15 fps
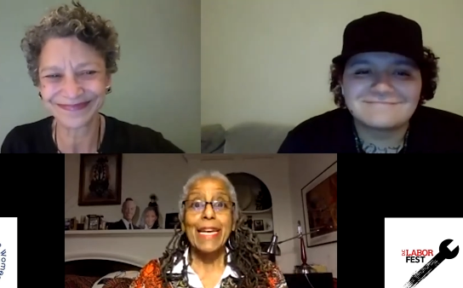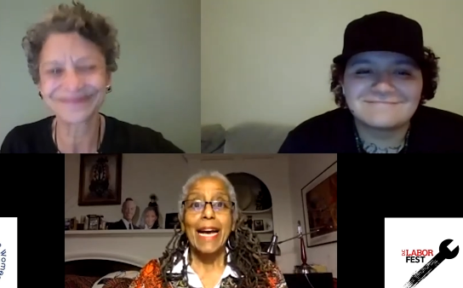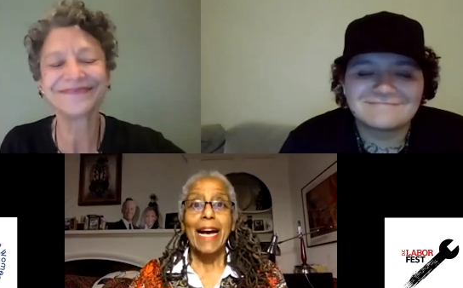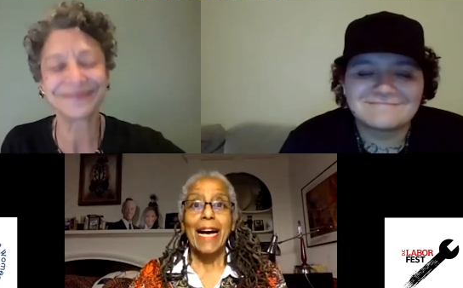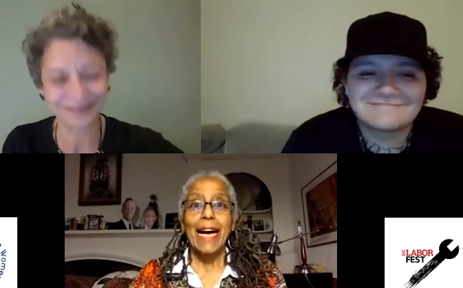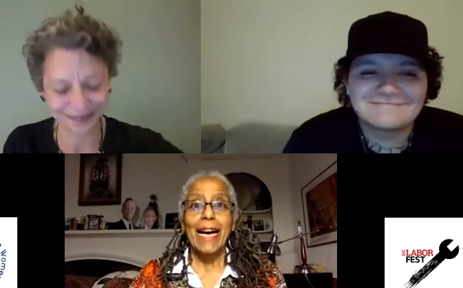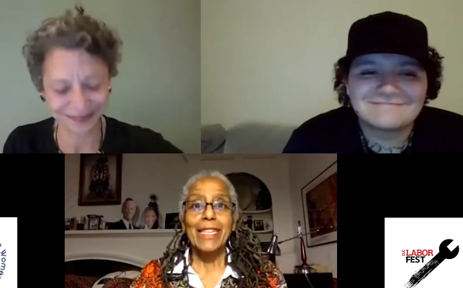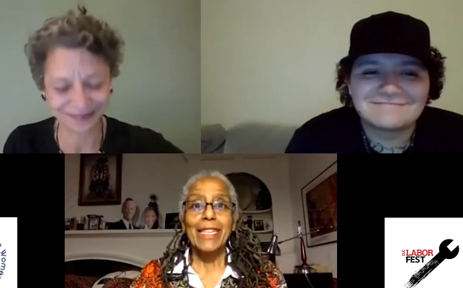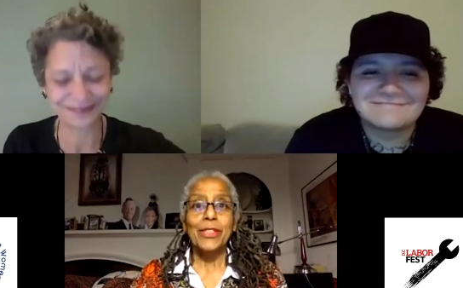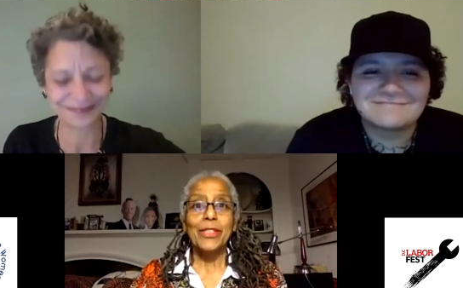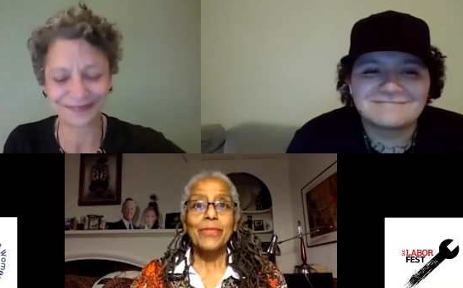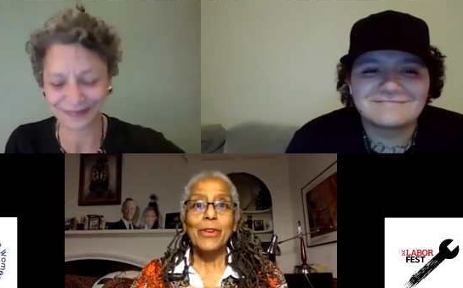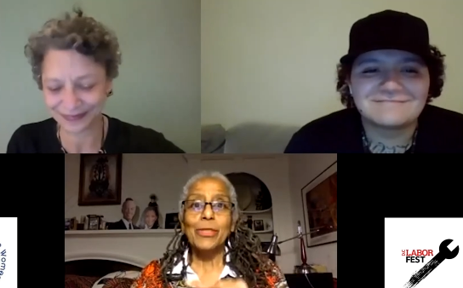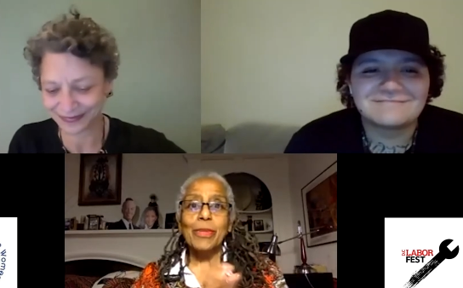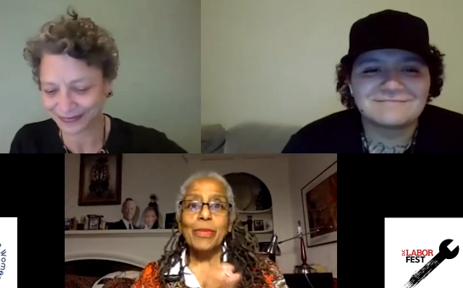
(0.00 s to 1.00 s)
Speaker 1: Uh, so the
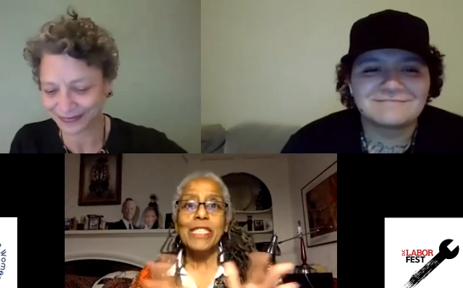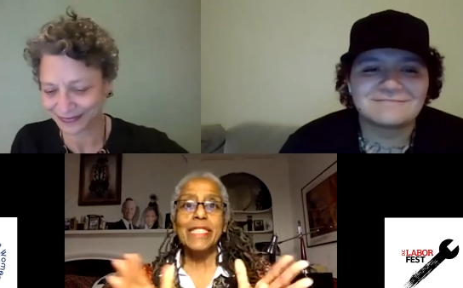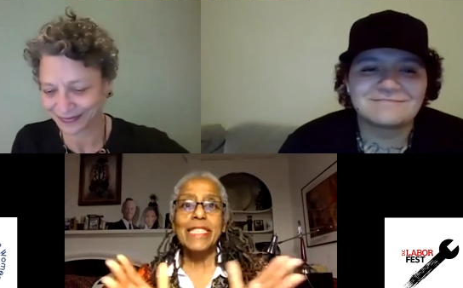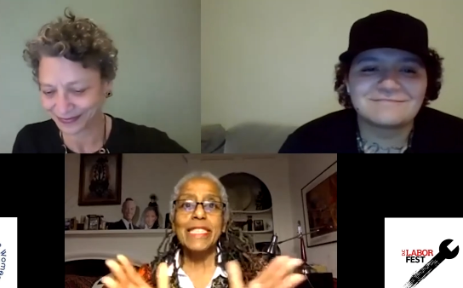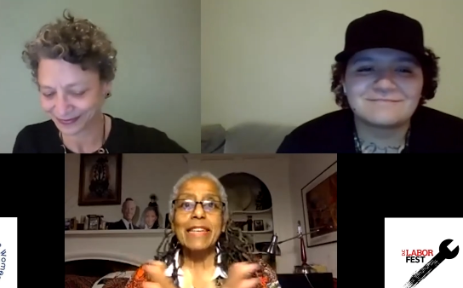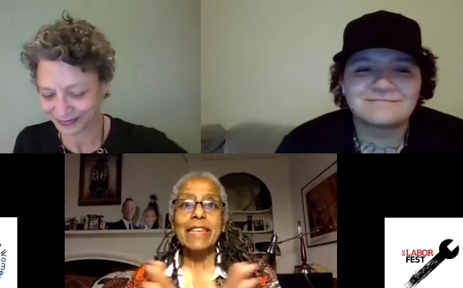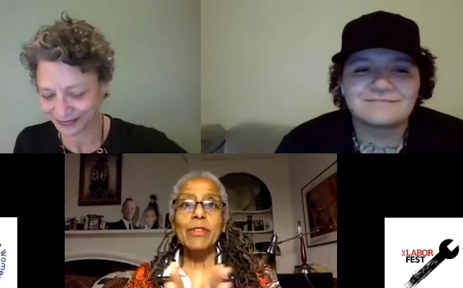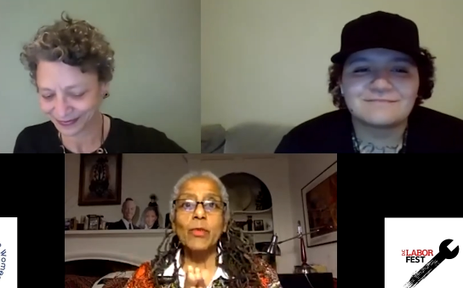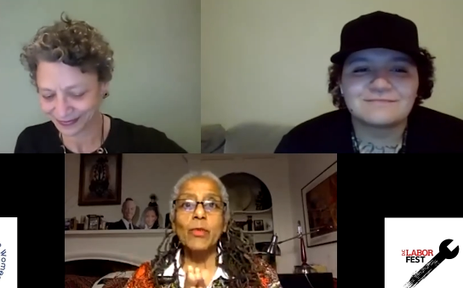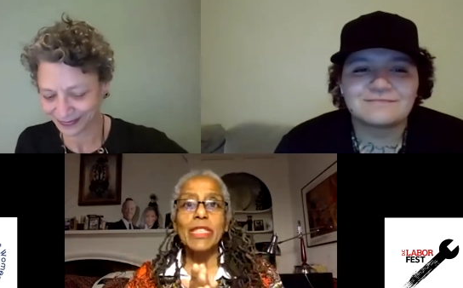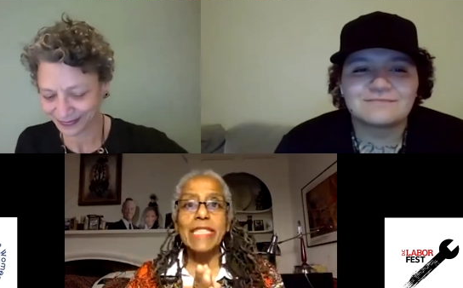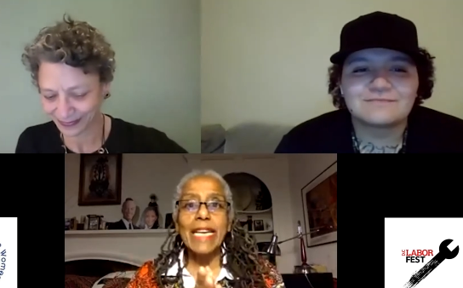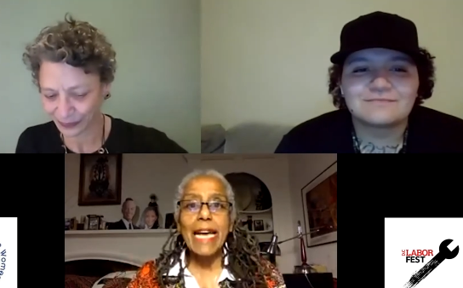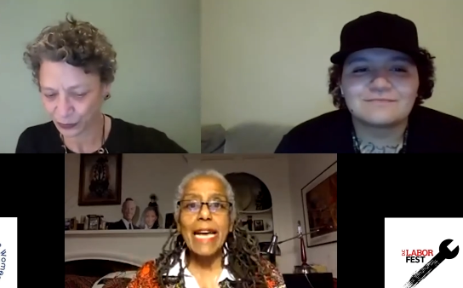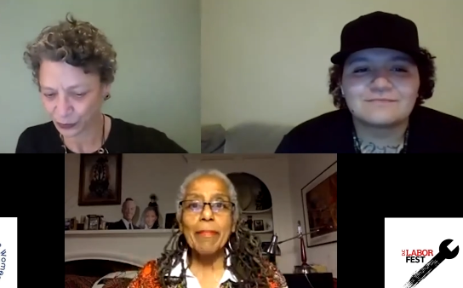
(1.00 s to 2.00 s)
first one is given what's
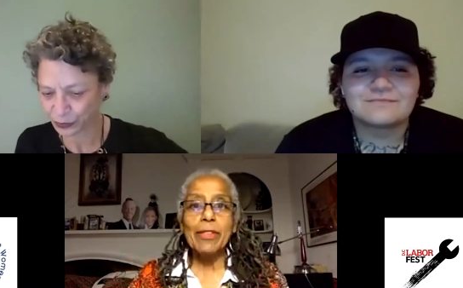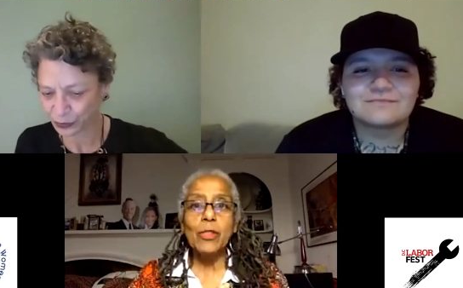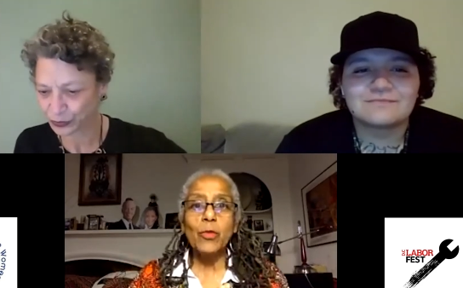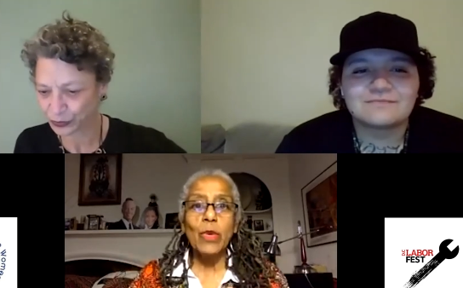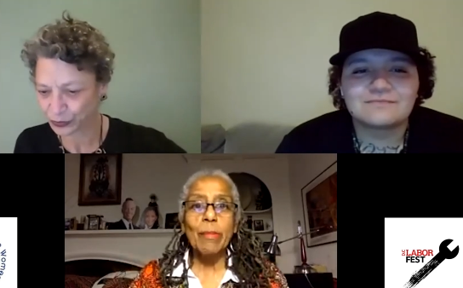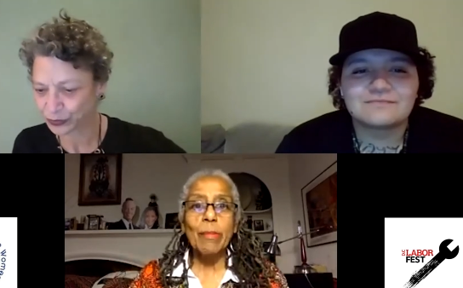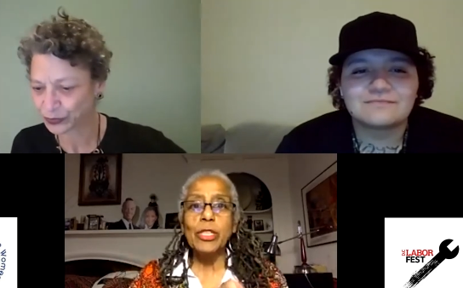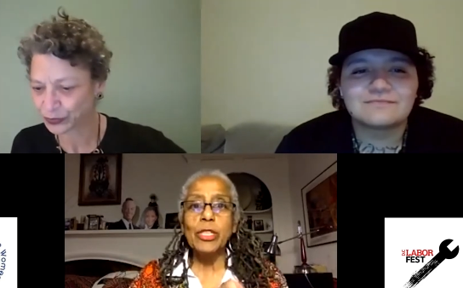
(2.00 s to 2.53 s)
happened to women